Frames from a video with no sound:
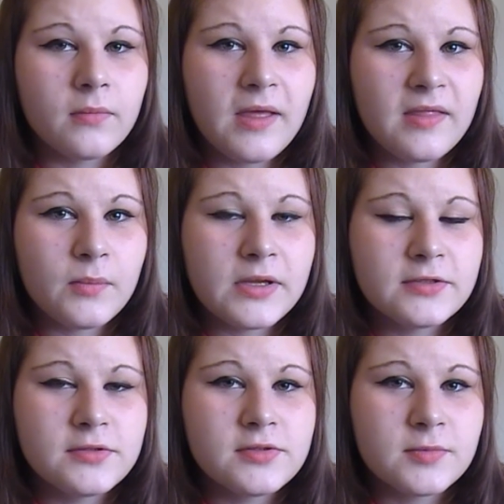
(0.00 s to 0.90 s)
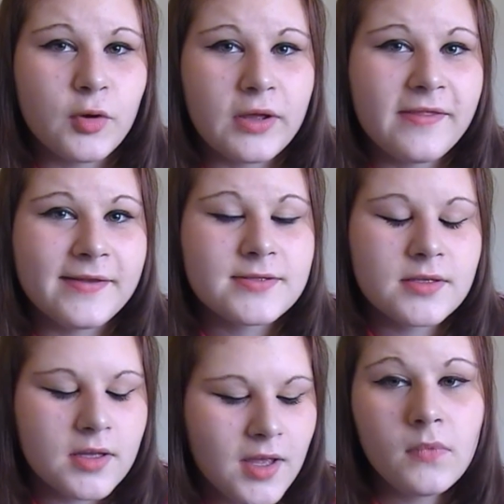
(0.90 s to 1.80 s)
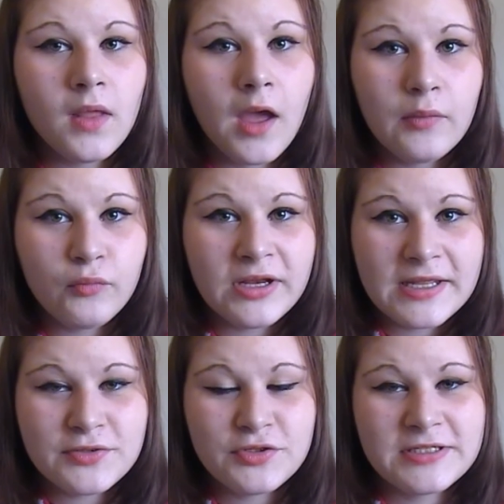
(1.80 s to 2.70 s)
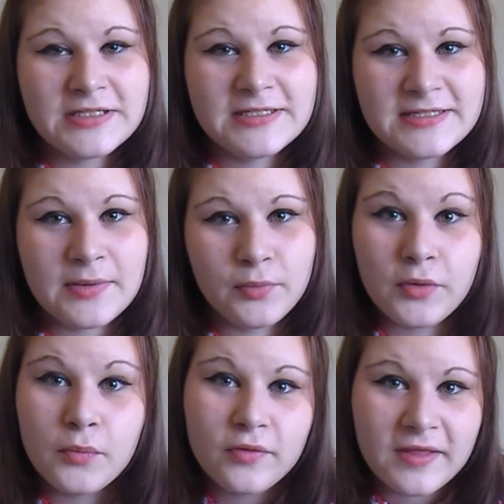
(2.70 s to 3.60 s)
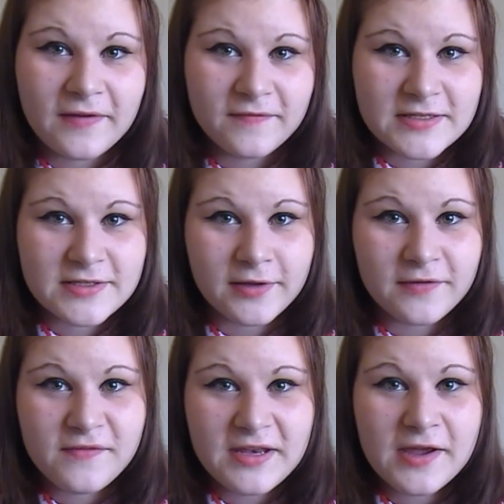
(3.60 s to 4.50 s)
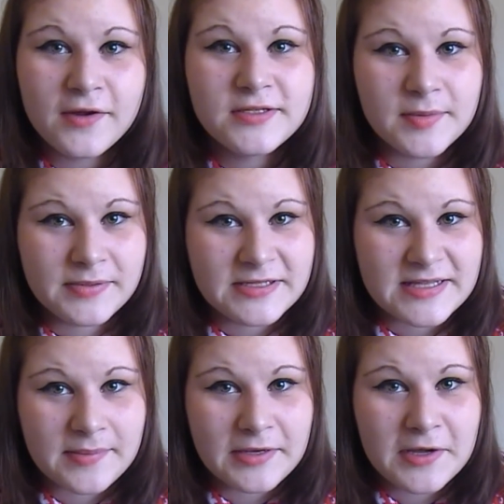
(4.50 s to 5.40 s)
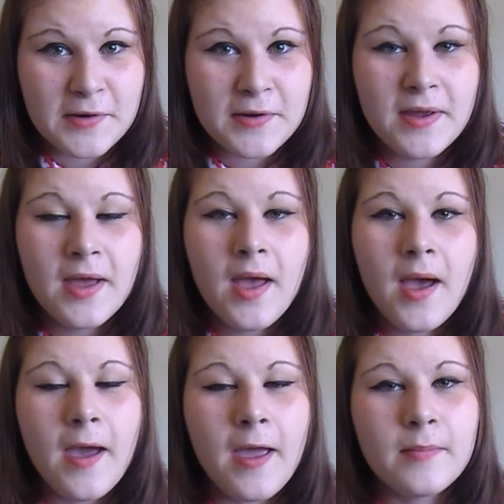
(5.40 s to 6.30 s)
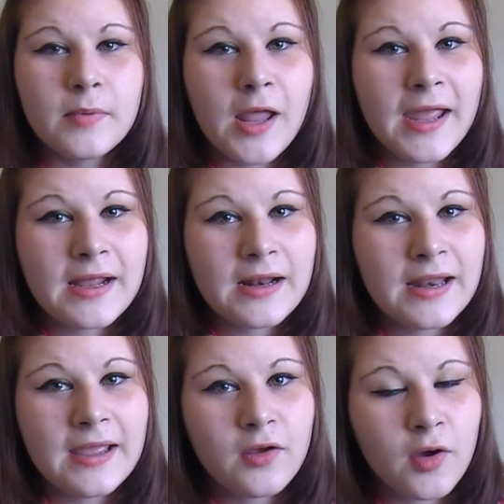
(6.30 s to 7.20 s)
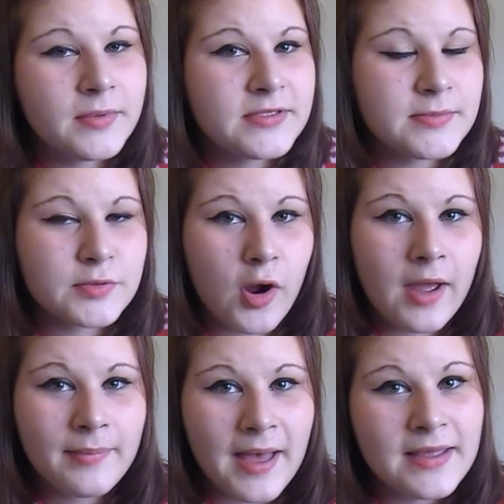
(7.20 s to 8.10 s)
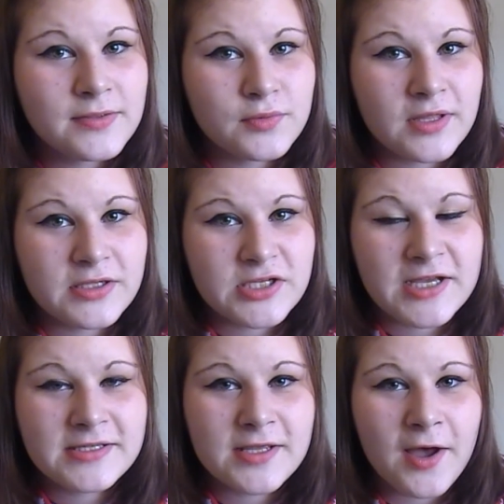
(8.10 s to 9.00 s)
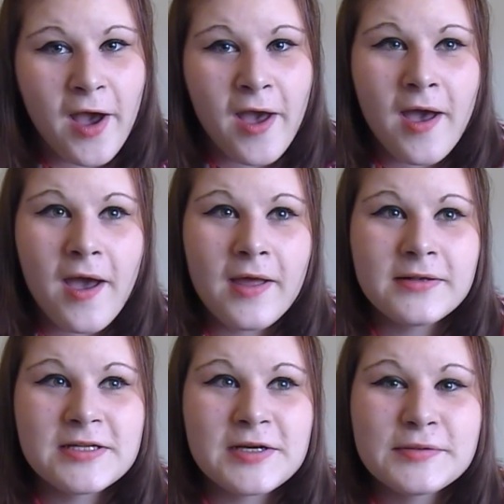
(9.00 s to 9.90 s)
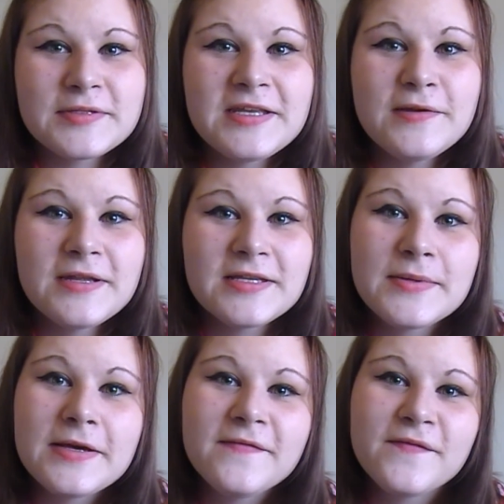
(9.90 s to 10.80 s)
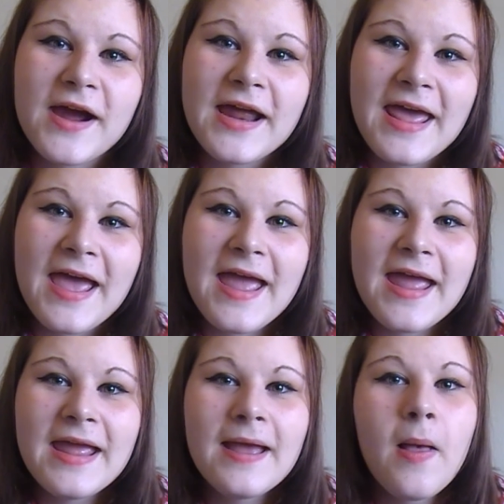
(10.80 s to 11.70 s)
I think we could do some great things. I'm really interested to see what you all think of this kind of video, so please let me know. Like, click, comment, subscribe, and all that jazz. And I'll see you next week on Friday.